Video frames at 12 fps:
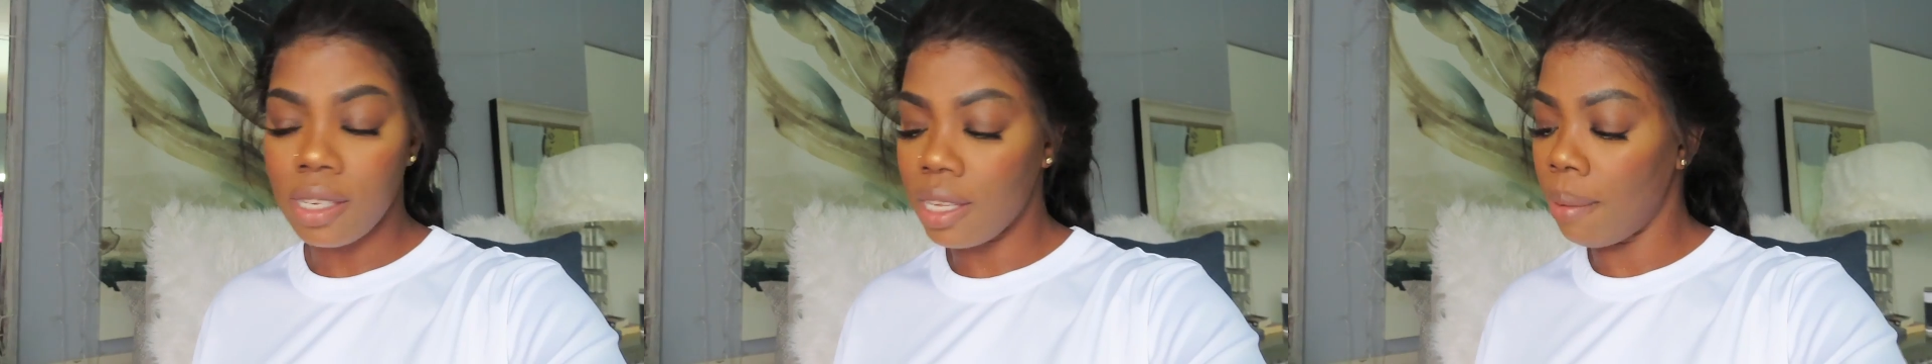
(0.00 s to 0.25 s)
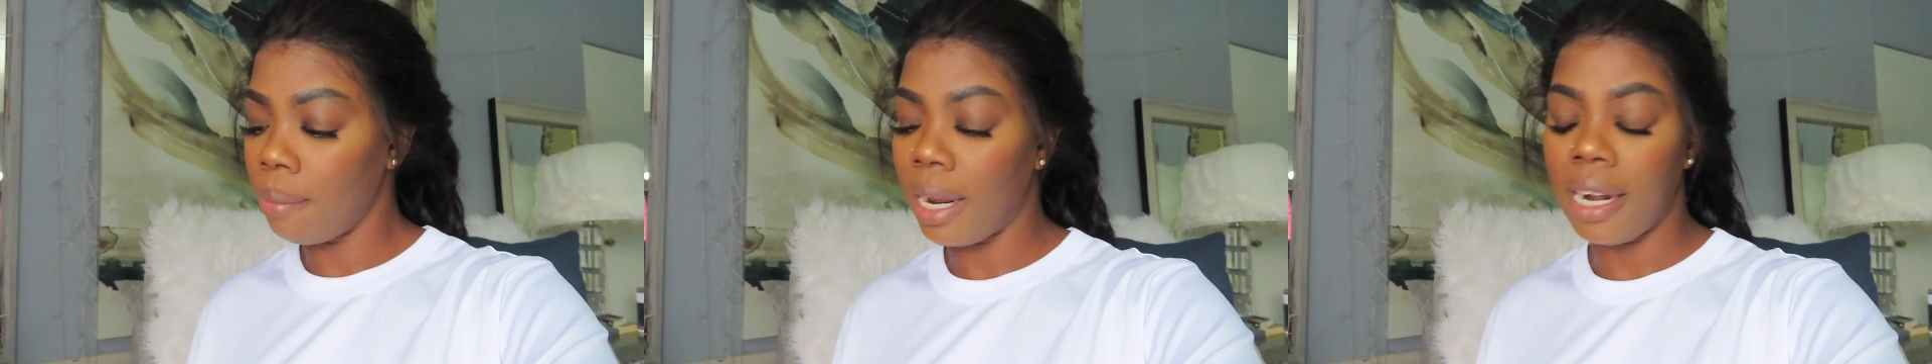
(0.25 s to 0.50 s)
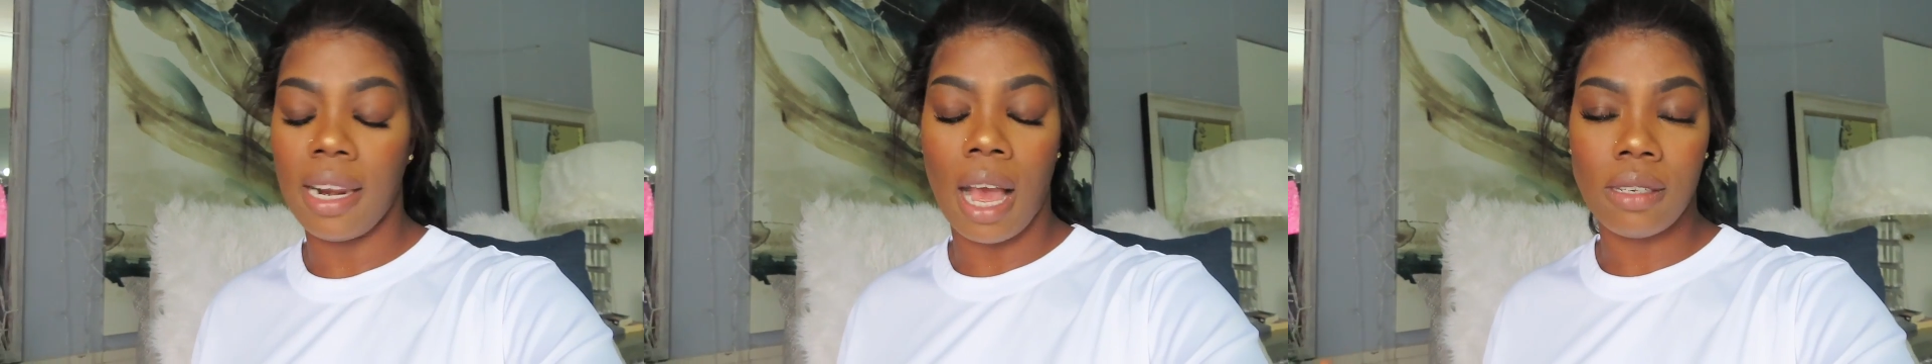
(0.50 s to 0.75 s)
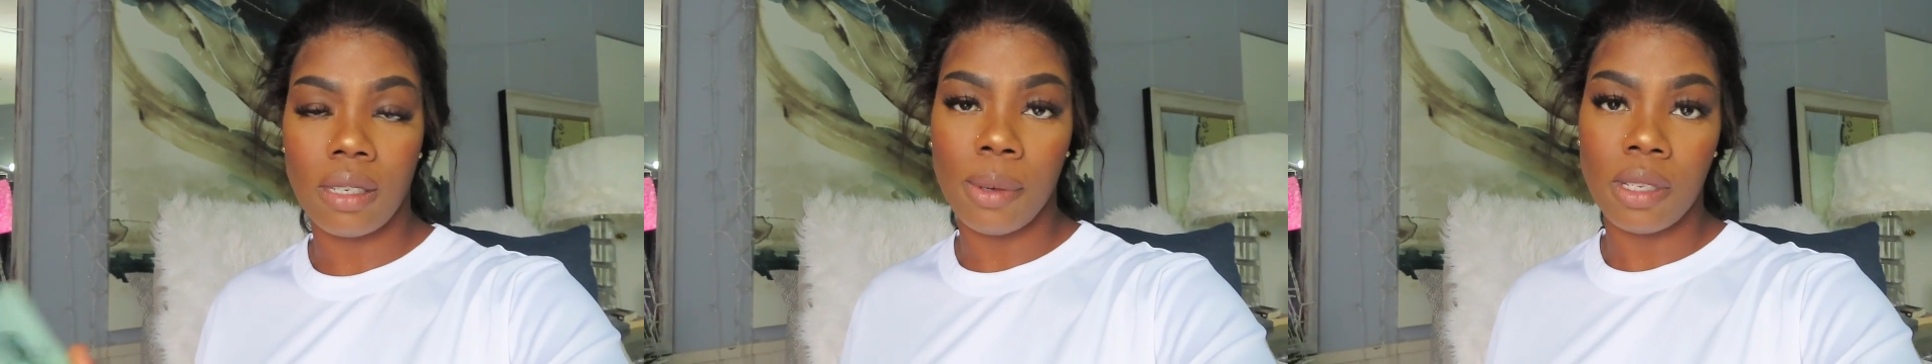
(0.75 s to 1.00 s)
or something that
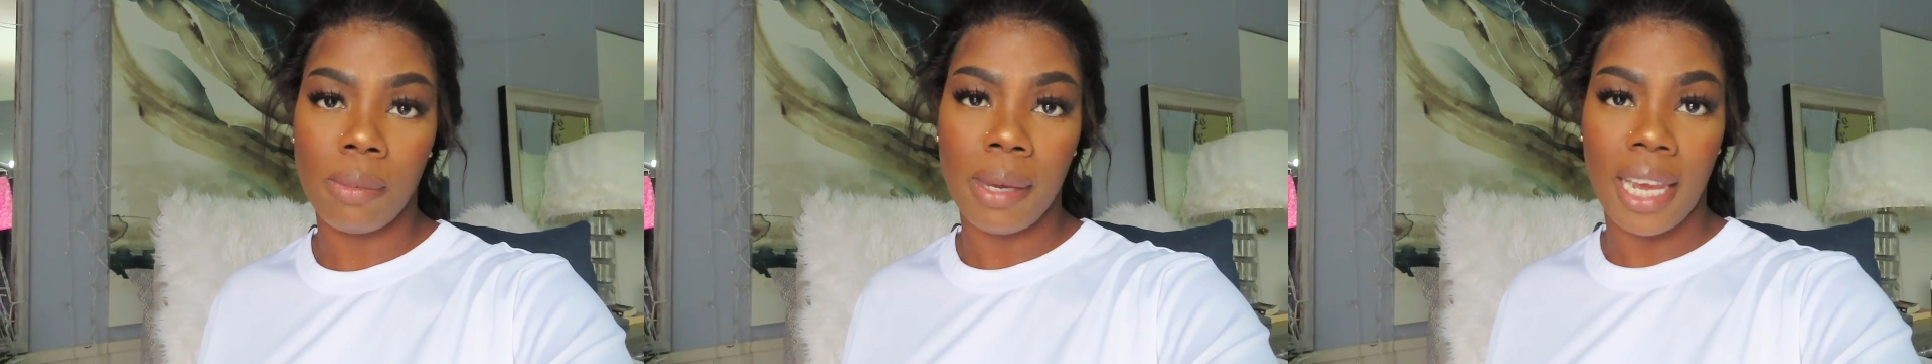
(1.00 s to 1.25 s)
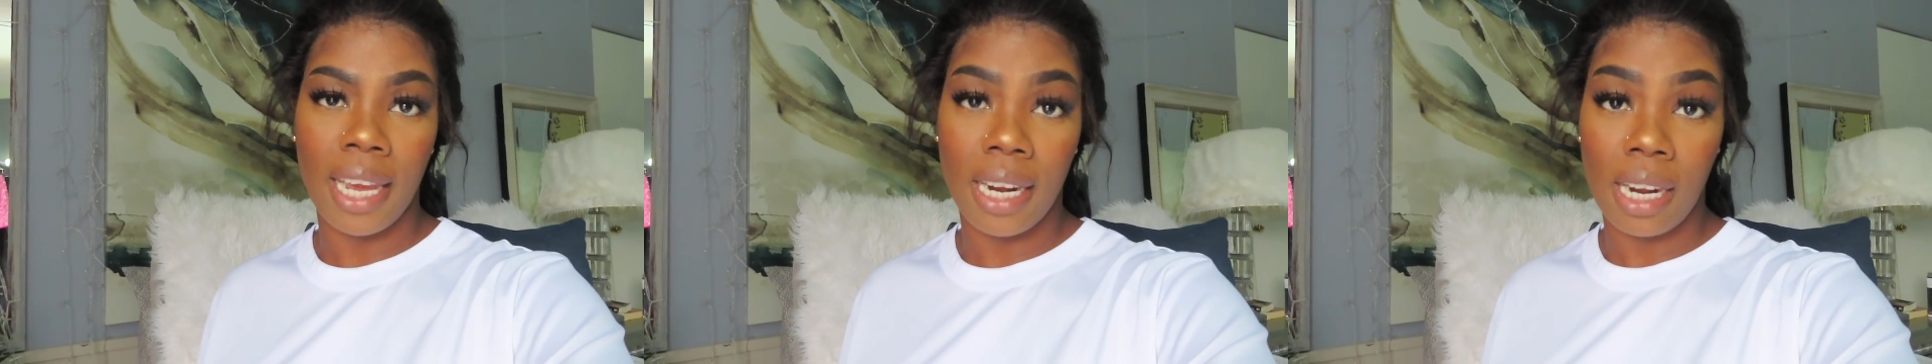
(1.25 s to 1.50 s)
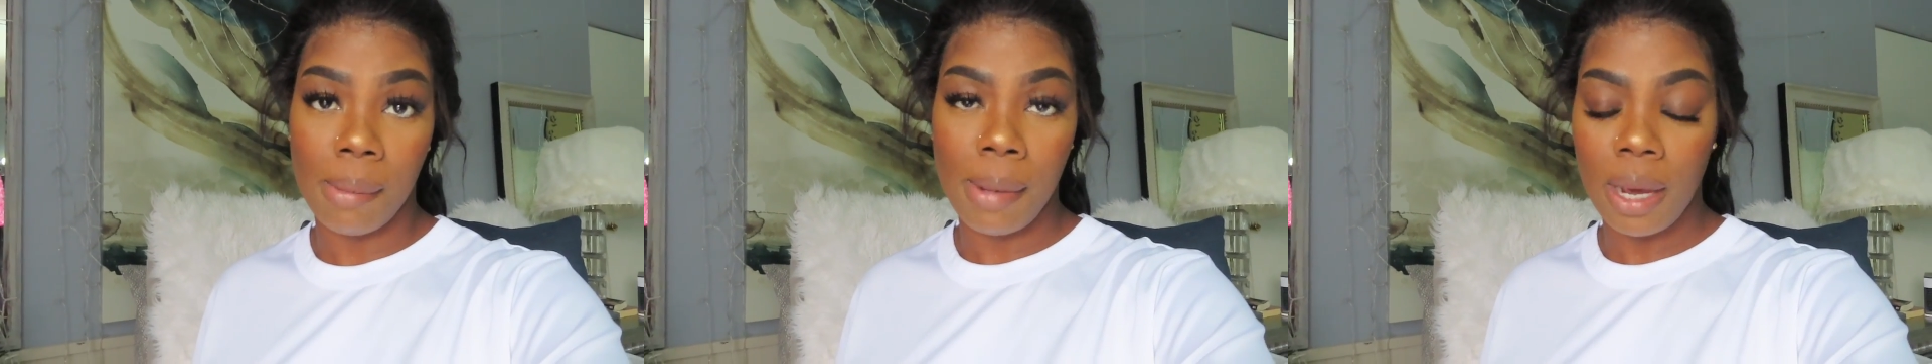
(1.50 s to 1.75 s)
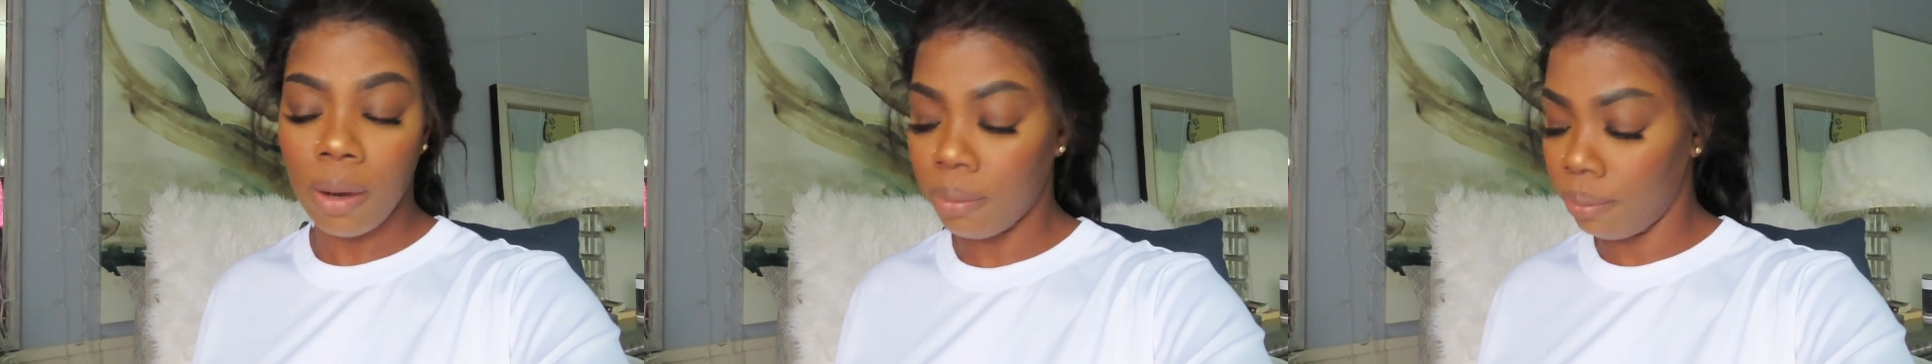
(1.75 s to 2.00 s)
I'm supposed to be getting in the
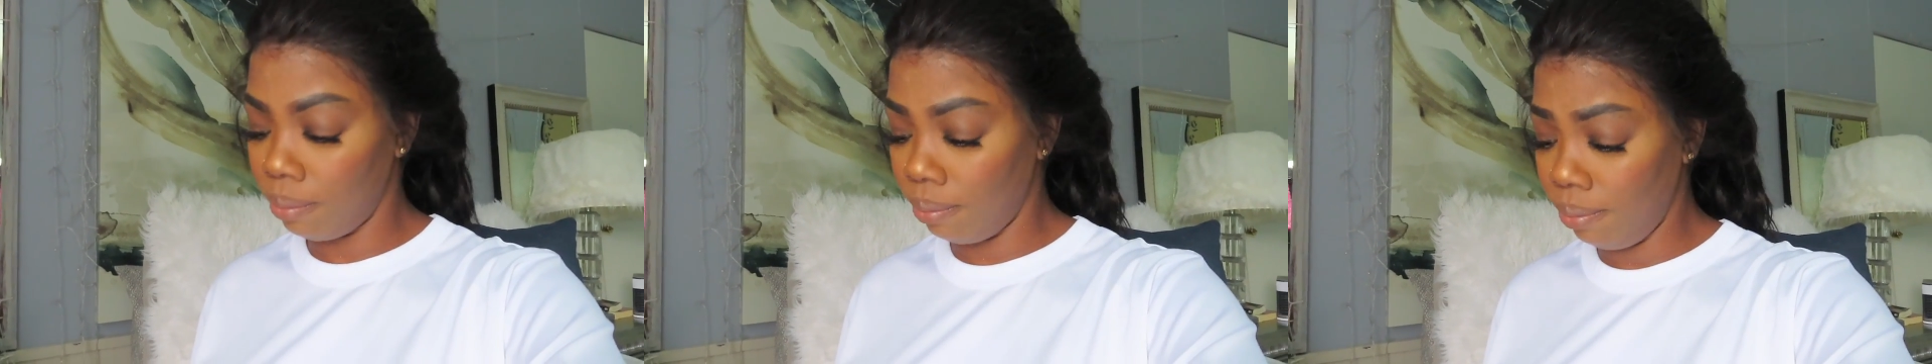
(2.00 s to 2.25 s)
mail.